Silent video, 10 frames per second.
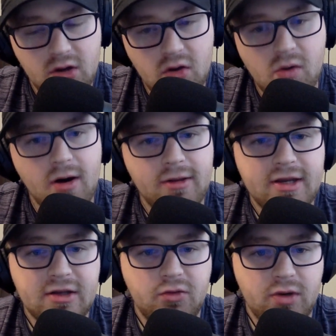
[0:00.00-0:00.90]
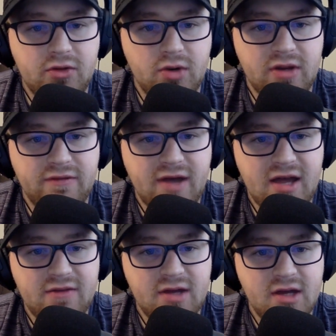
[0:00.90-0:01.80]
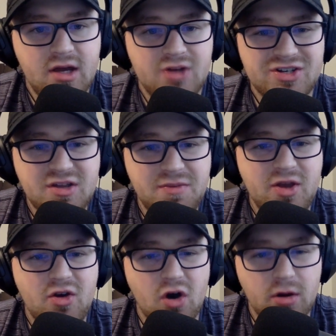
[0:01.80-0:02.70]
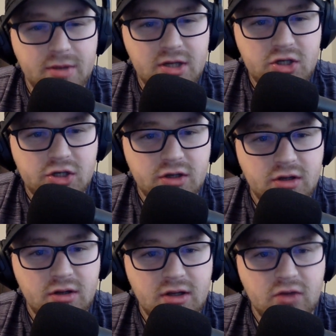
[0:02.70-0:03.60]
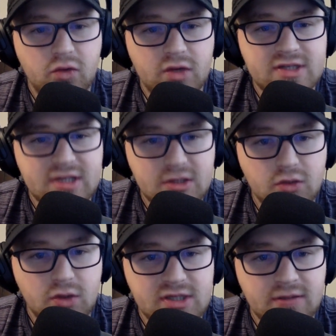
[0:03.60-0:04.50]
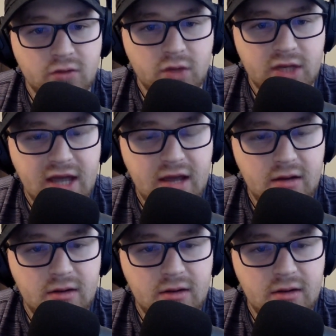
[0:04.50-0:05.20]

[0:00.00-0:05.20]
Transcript: Go all in on 2025 just to be garbage in 26, 27, 28?